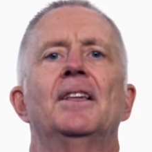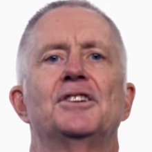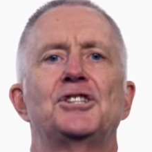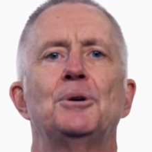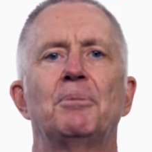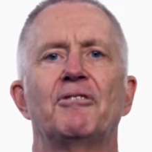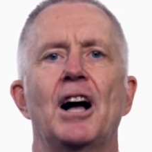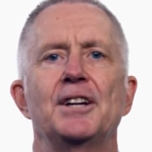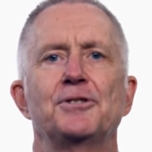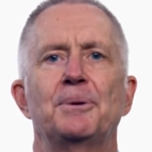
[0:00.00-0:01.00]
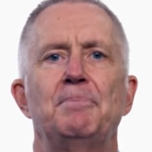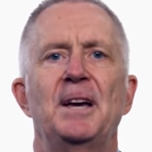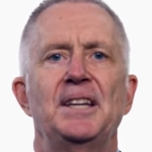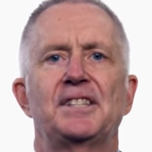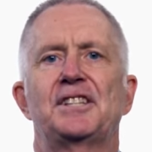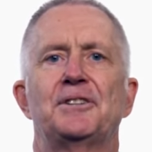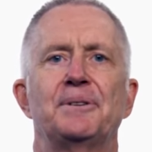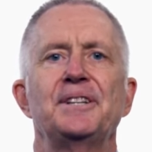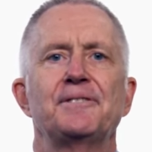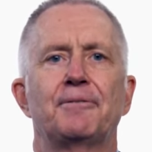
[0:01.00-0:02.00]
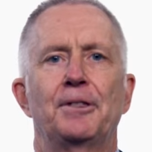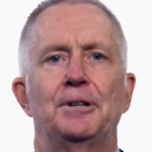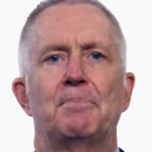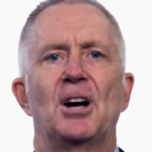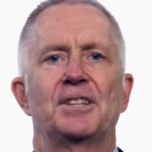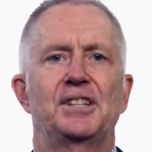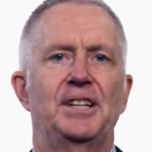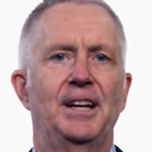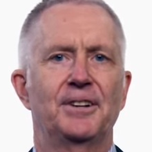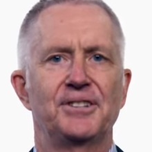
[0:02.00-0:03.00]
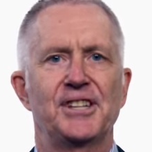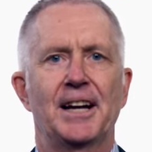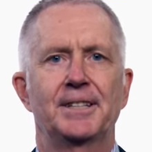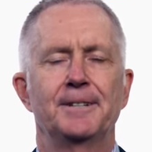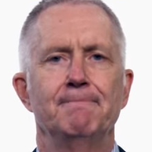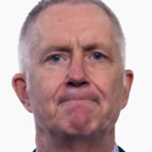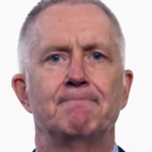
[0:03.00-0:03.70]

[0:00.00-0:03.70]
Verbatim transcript: The supervisory-based series for the deposit taker sector,